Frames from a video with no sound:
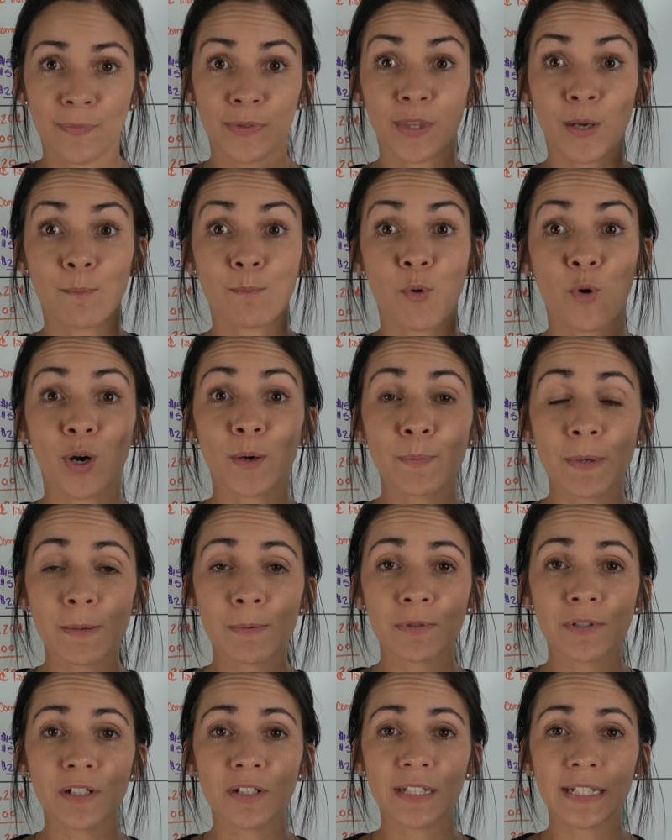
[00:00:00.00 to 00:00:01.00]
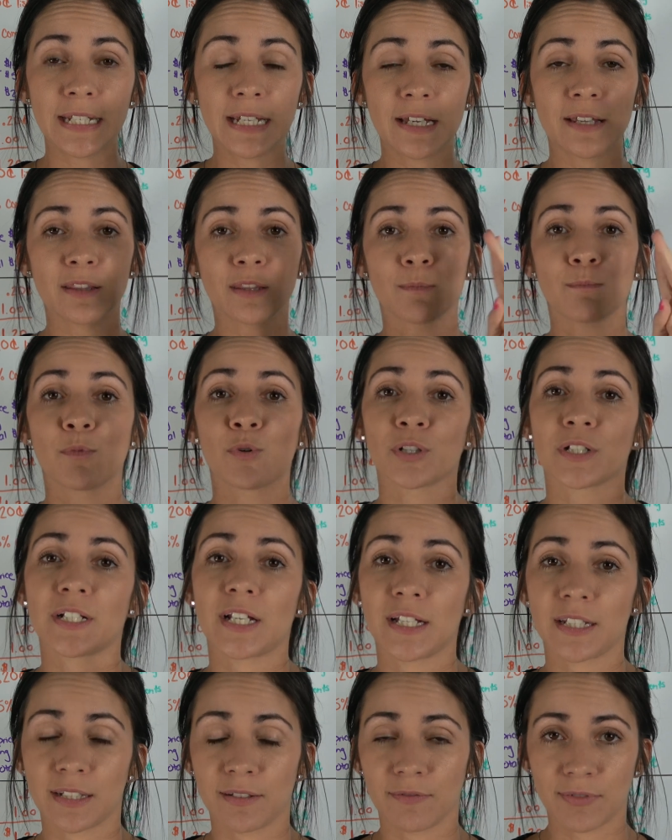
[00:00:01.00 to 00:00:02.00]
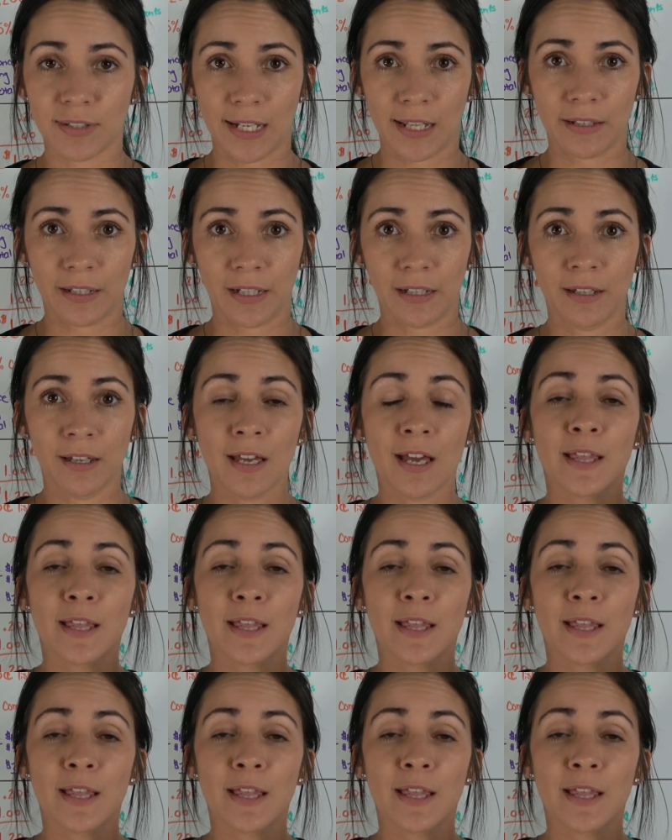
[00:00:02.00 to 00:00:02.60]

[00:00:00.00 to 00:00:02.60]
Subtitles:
The more people you see it, the more chance of selling.